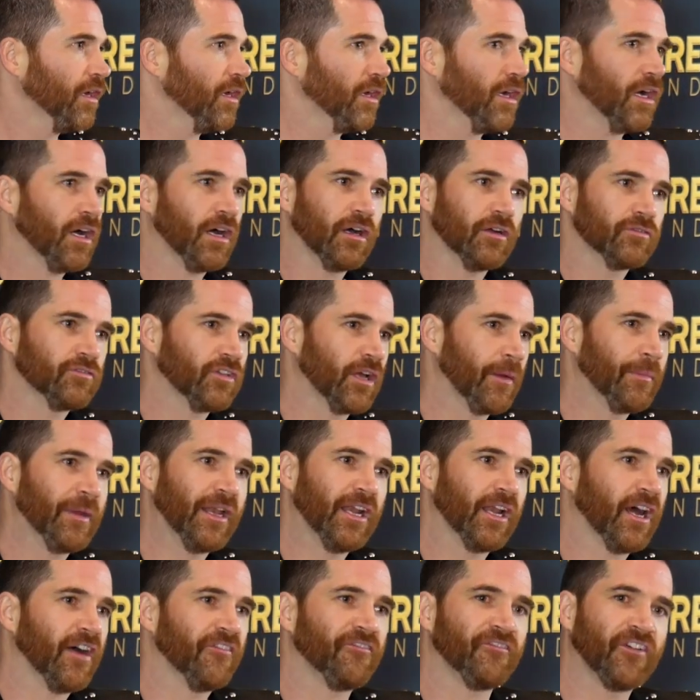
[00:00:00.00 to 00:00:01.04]

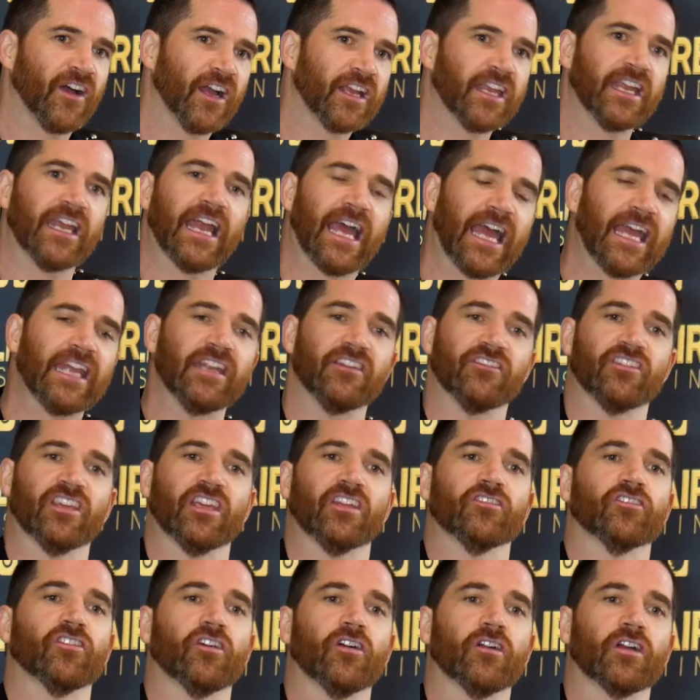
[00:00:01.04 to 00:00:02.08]
I fucking hate
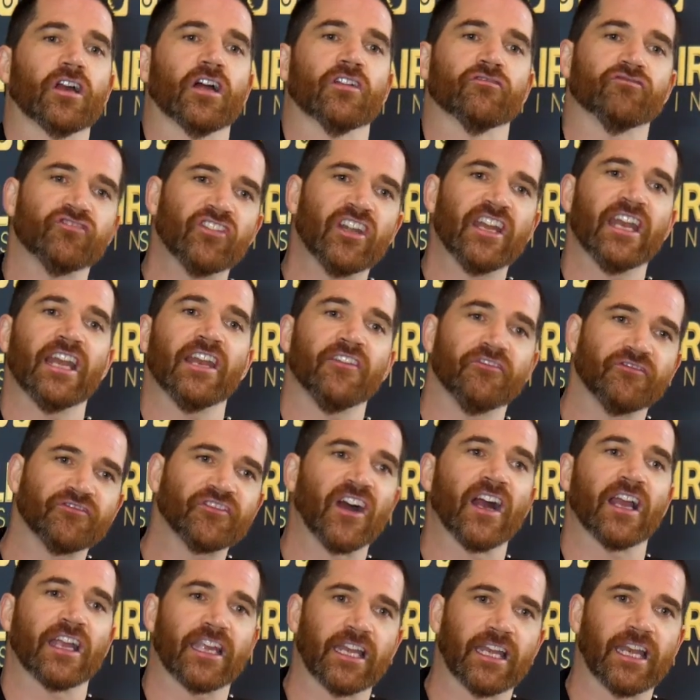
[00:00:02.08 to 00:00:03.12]
TikTok. I really
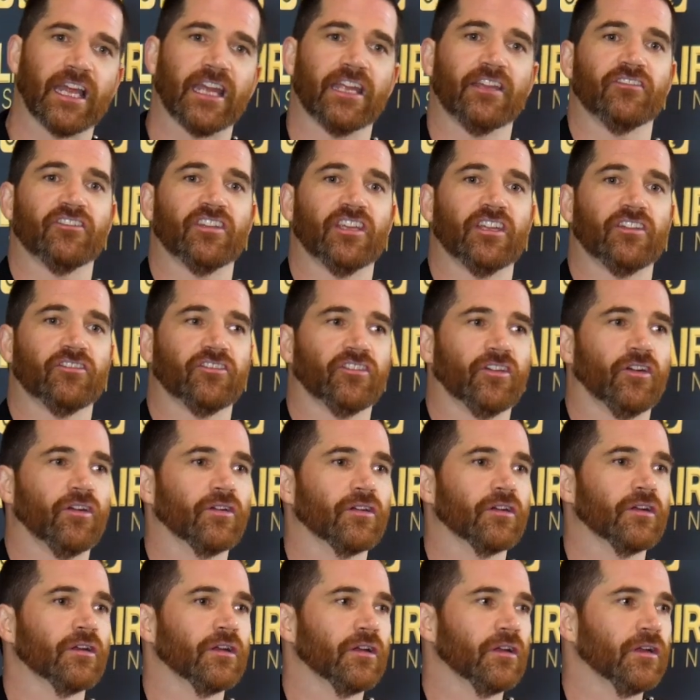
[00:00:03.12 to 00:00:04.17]
fucking hate TikTok.
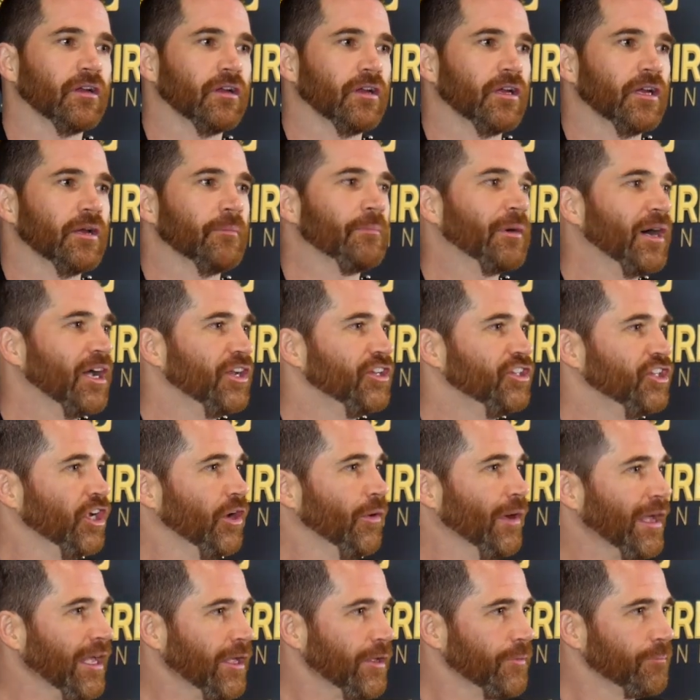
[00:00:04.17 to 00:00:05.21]
But I
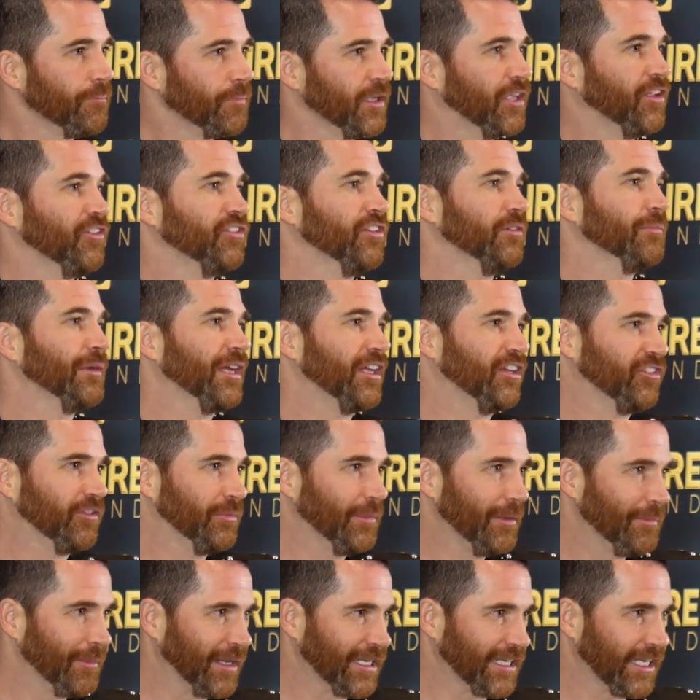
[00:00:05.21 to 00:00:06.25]
do it because it makes
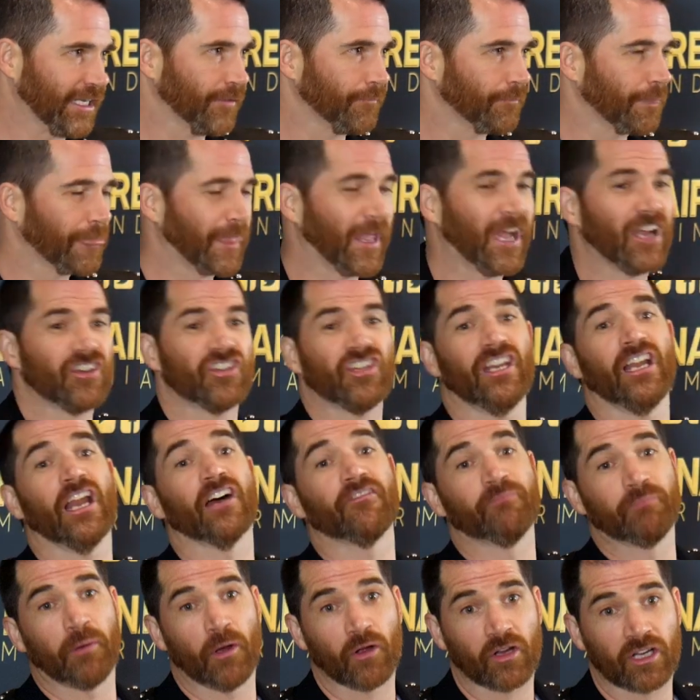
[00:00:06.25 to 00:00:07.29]
me money. I actually
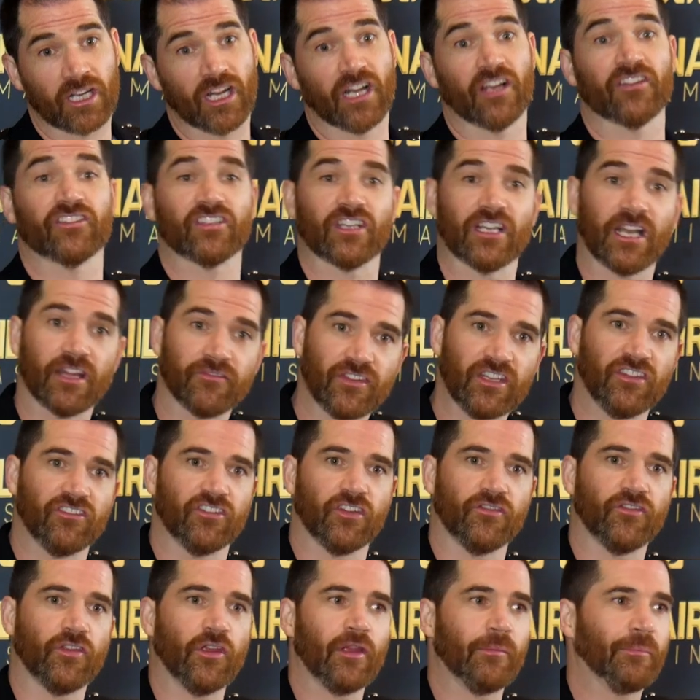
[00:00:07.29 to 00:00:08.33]
love podcasts, I love
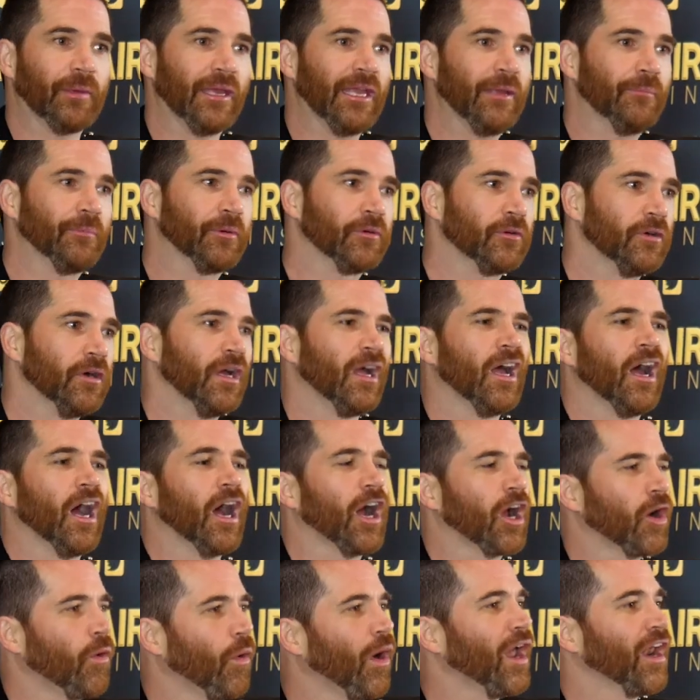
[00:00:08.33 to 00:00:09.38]
interviewing people.
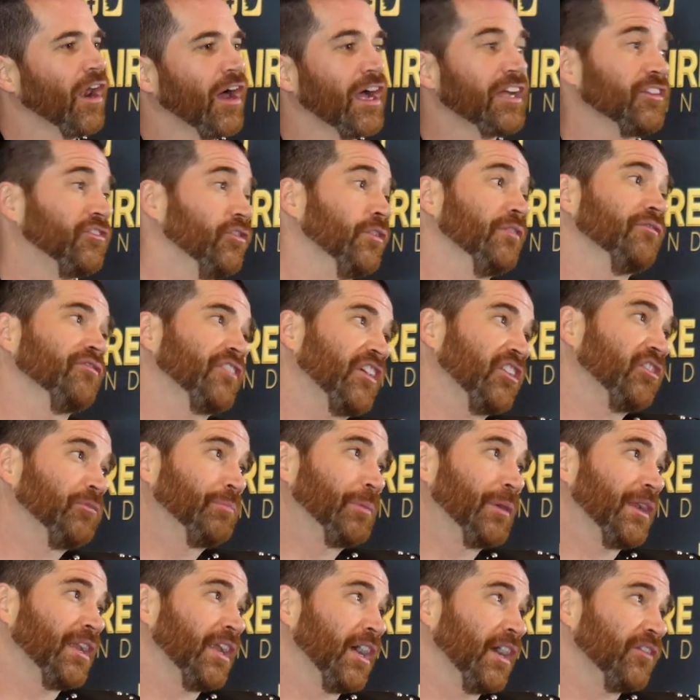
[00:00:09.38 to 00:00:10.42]
I quite like doing
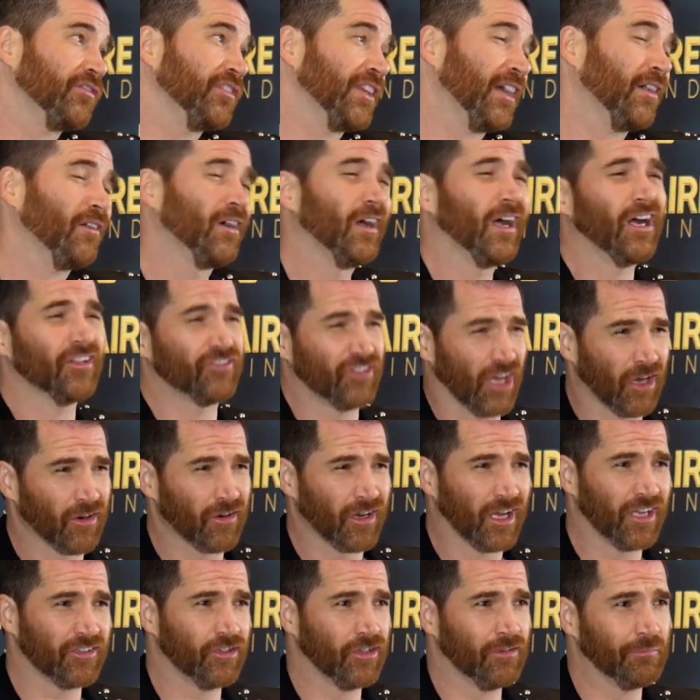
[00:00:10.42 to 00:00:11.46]
Facebook Lives now. I don't
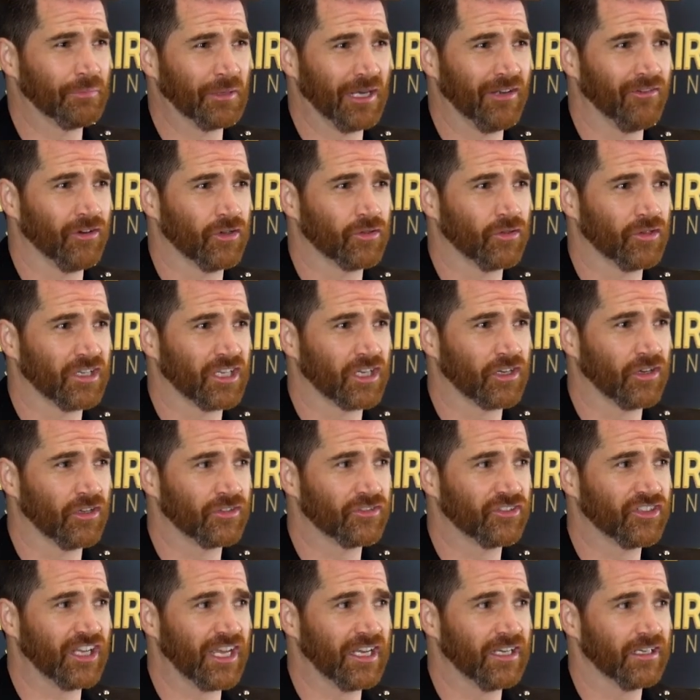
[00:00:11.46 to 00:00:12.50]
like doing pre-recorded
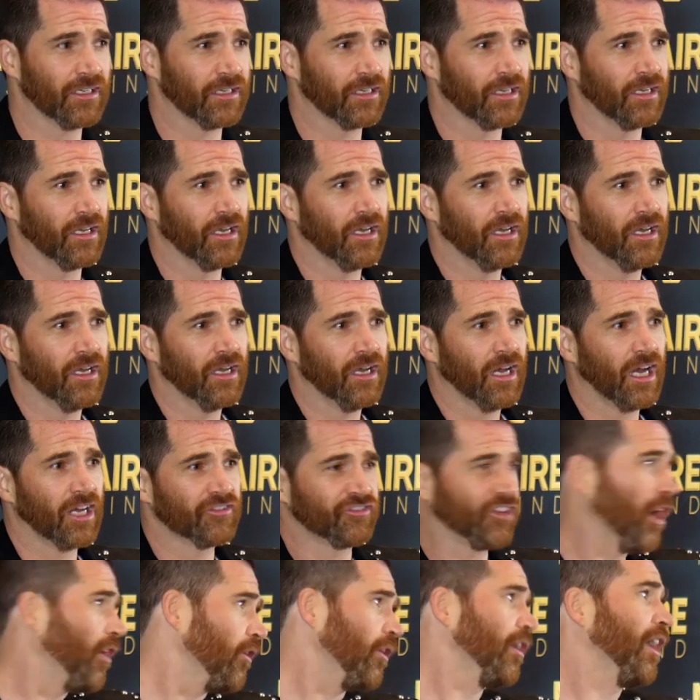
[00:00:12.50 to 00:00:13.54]
content. I
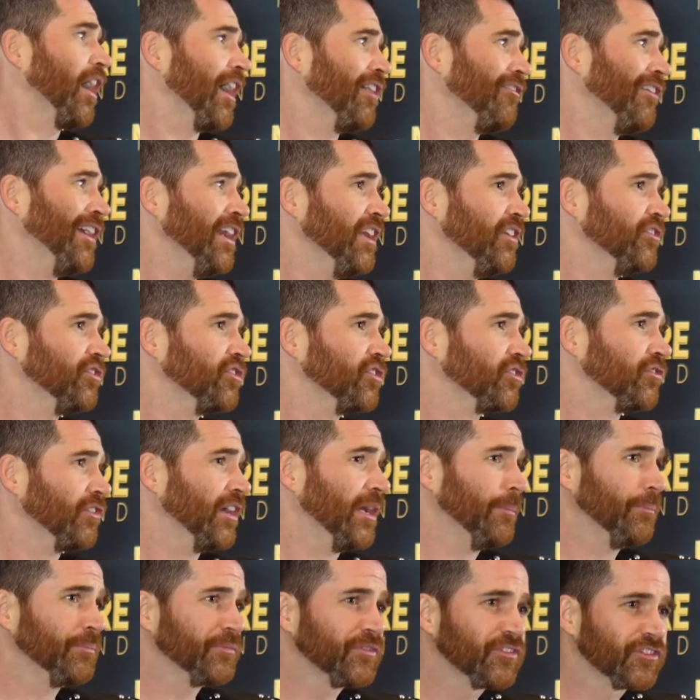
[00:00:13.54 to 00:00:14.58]
don't like reading
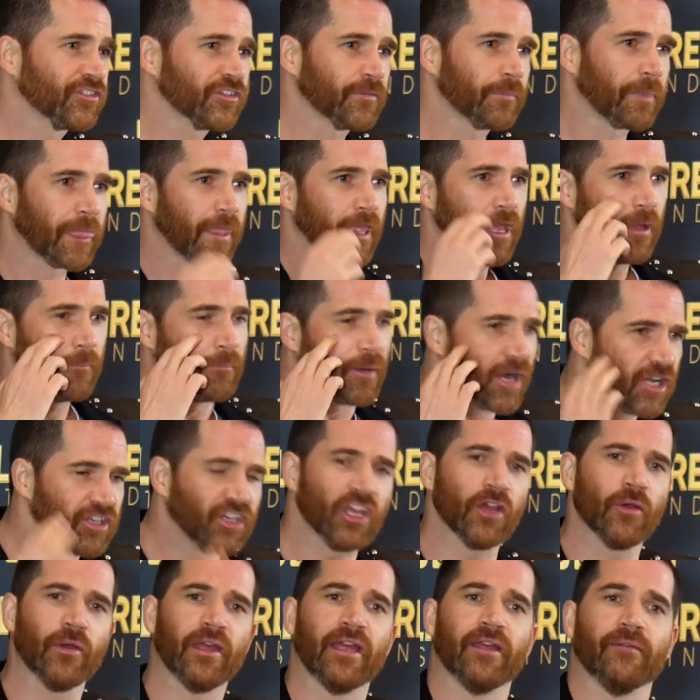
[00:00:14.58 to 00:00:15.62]
scripts, but I
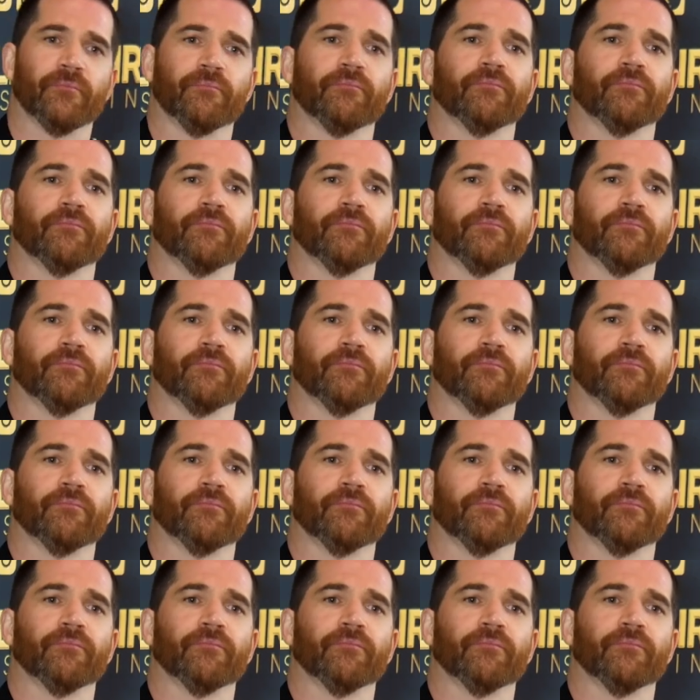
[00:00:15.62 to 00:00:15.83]
do it.